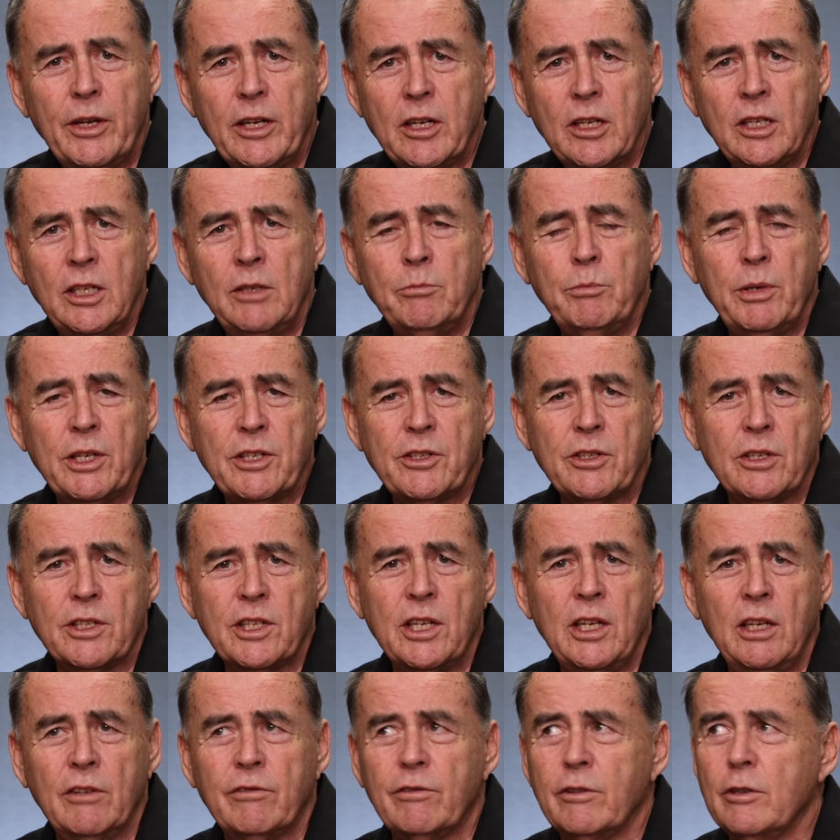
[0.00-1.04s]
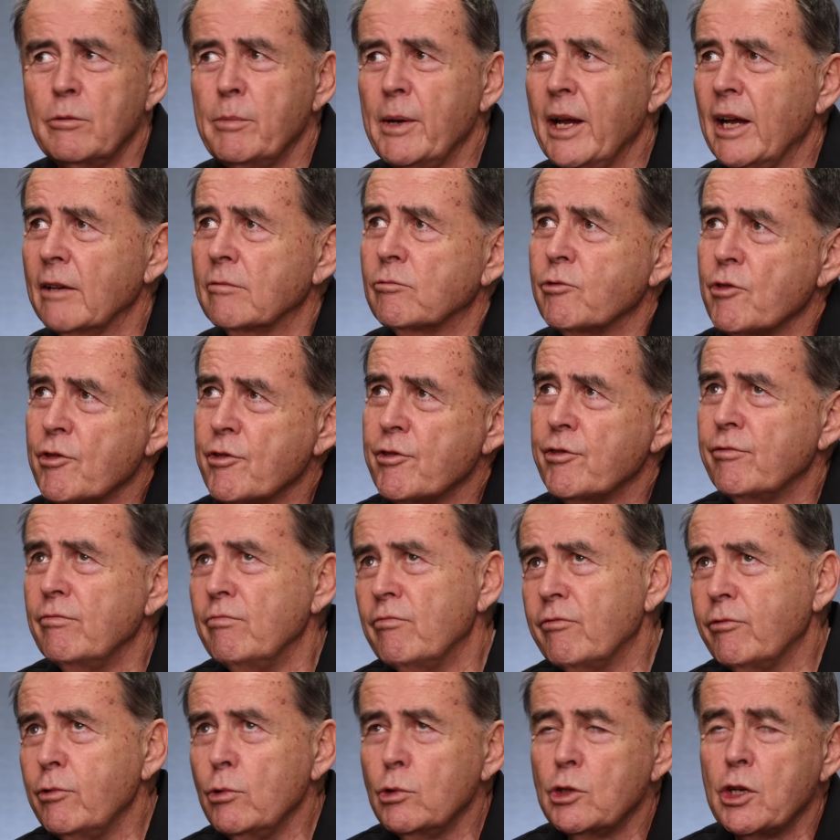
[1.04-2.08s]
been in business here for about
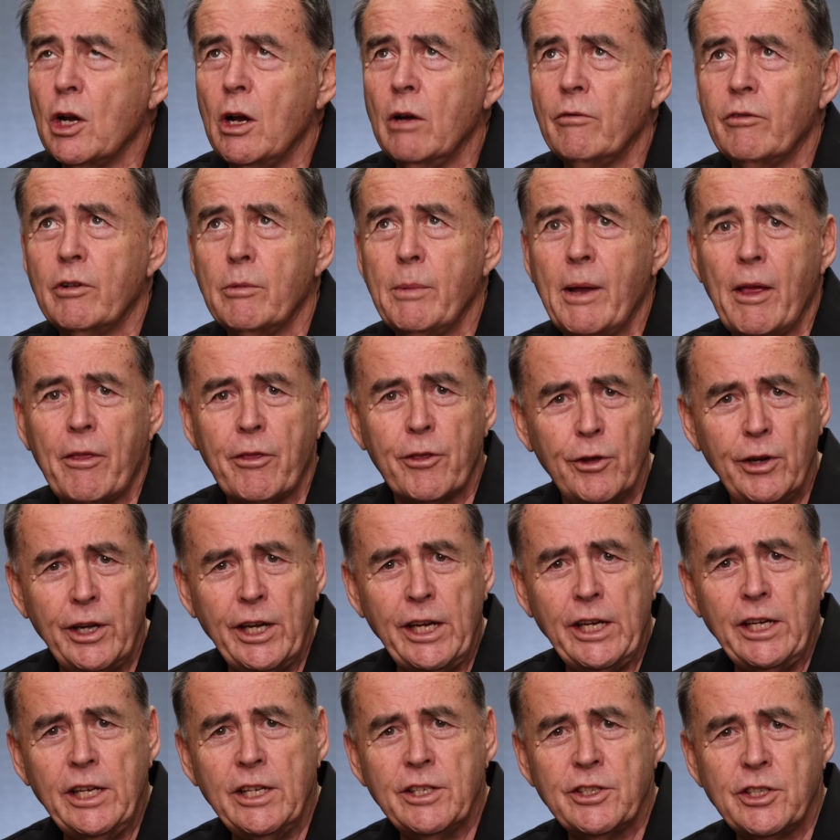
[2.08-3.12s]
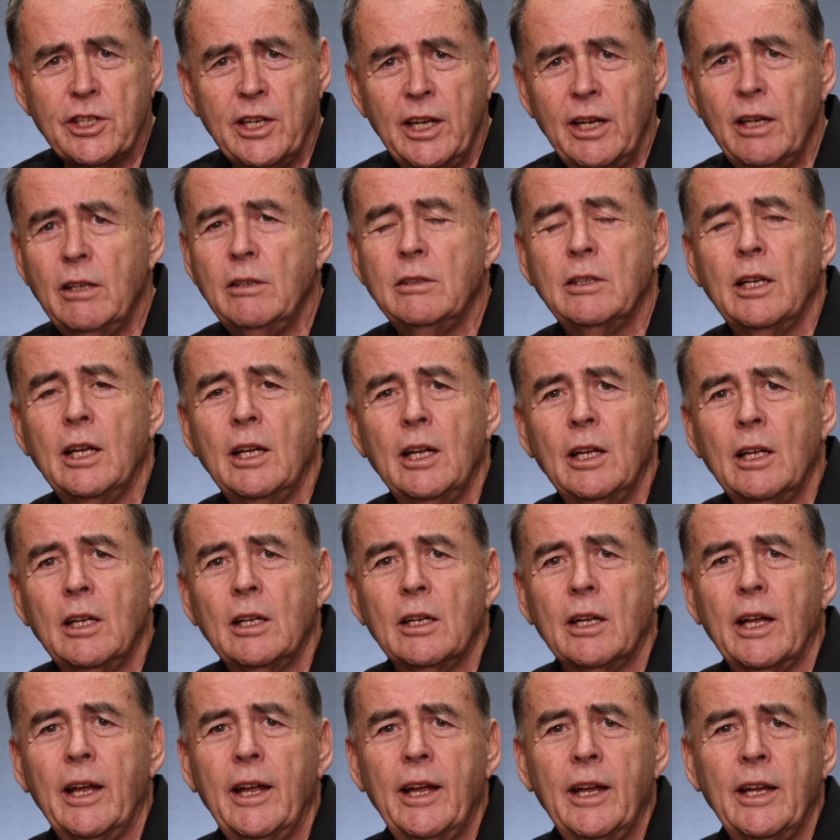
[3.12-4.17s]
full-time for about 30 years now,
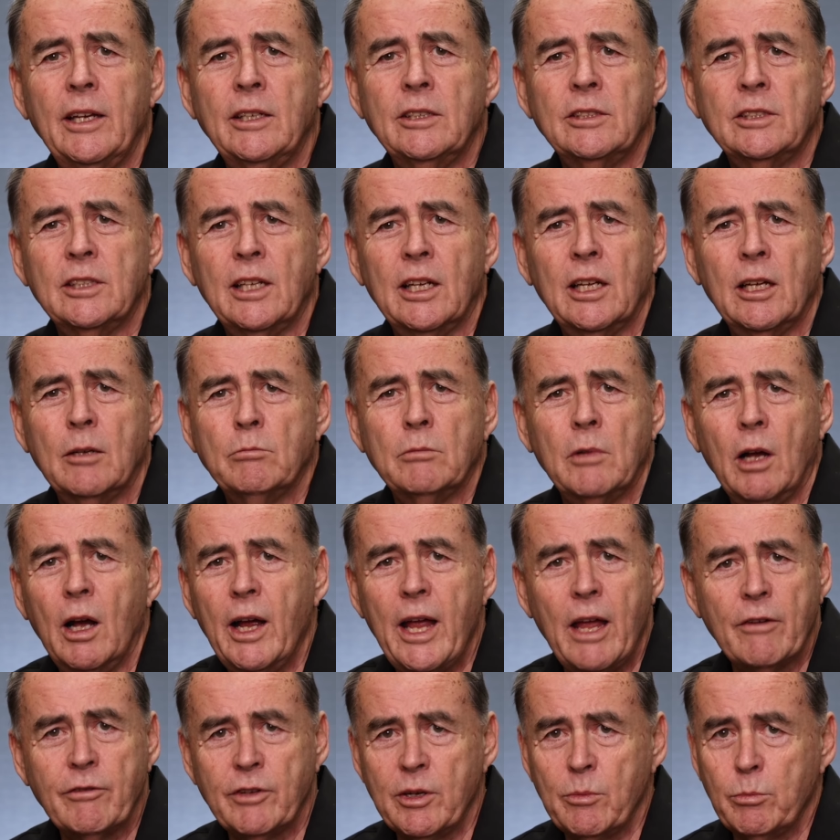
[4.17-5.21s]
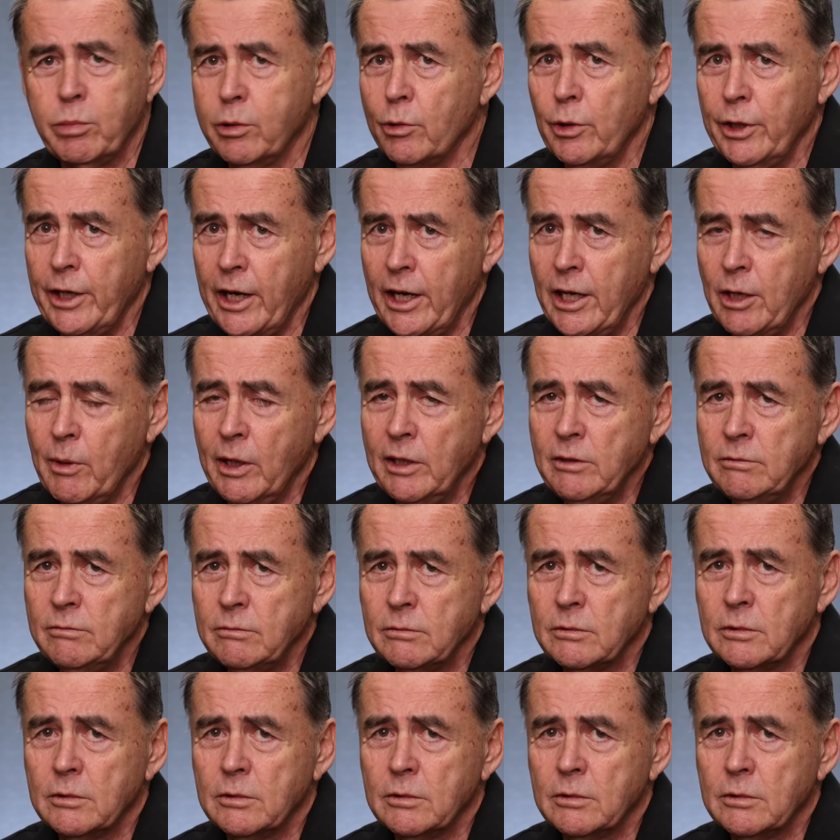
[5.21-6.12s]
and I haven't employed anyone.